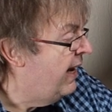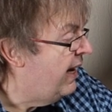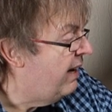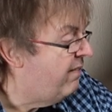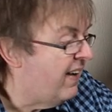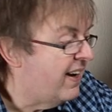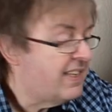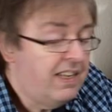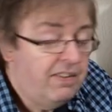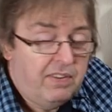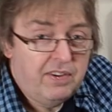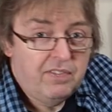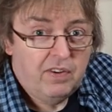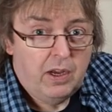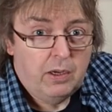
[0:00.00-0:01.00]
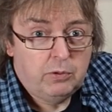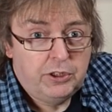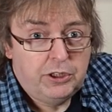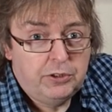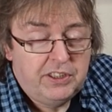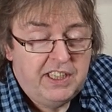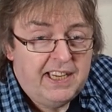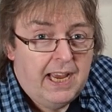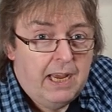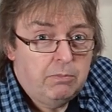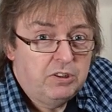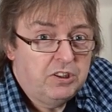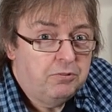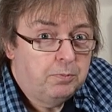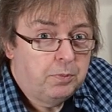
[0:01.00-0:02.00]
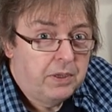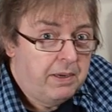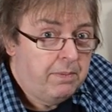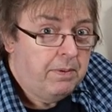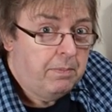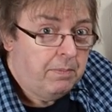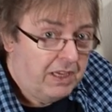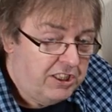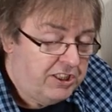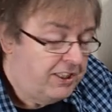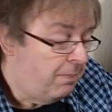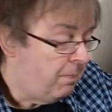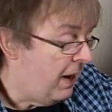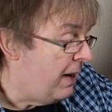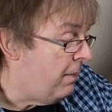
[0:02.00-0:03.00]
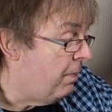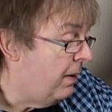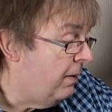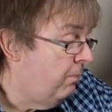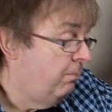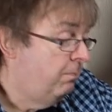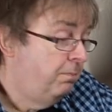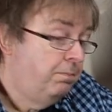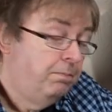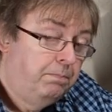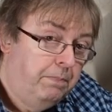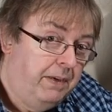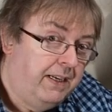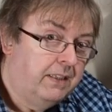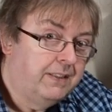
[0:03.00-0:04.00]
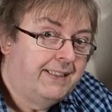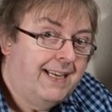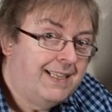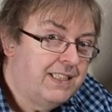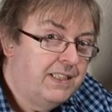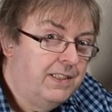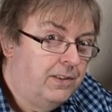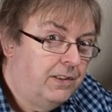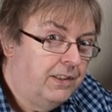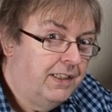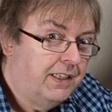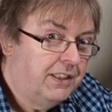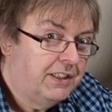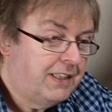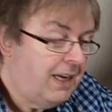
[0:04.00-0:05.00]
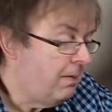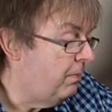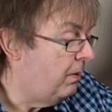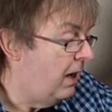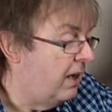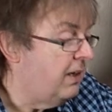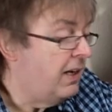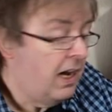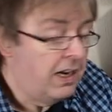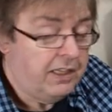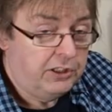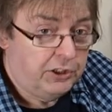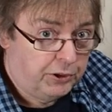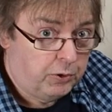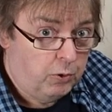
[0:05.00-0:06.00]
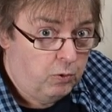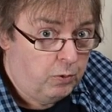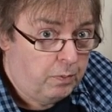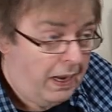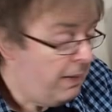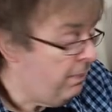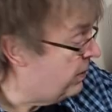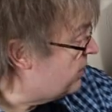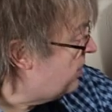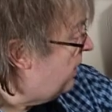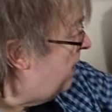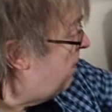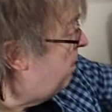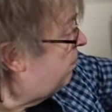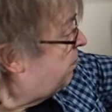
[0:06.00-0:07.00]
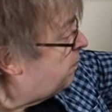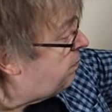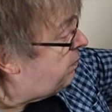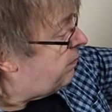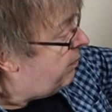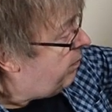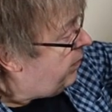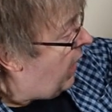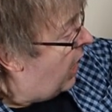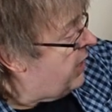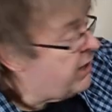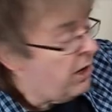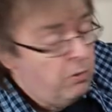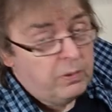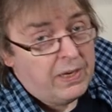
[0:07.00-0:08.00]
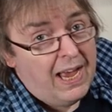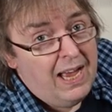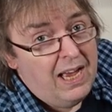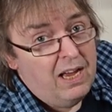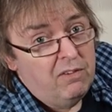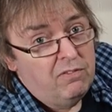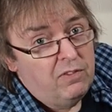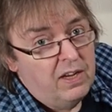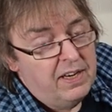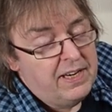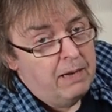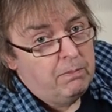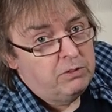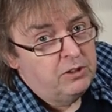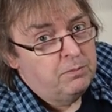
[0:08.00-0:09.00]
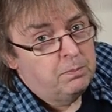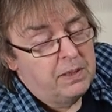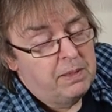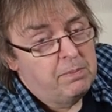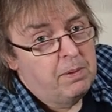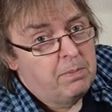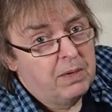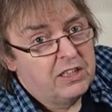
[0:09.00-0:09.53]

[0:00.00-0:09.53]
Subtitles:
In fact, even if I was using Epson Premium Luster paper, because that's not an installed paper type, I don't have an Epson Premium